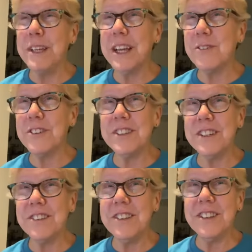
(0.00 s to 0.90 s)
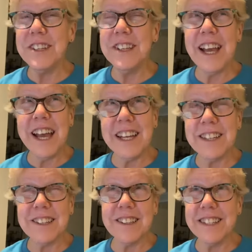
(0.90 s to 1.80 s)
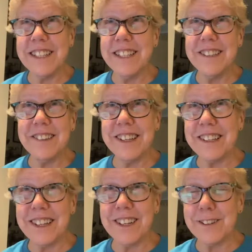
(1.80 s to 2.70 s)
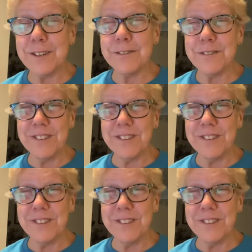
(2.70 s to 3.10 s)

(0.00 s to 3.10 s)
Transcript: that was another thing you had to clean and take care of.